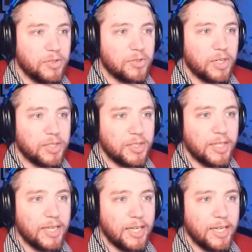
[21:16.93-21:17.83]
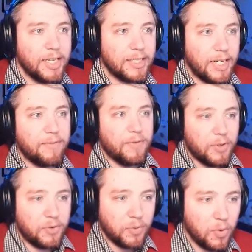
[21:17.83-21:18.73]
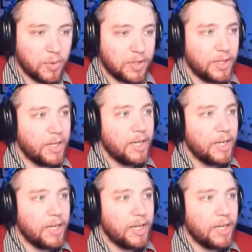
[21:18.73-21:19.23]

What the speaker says: instruction. Get further forward.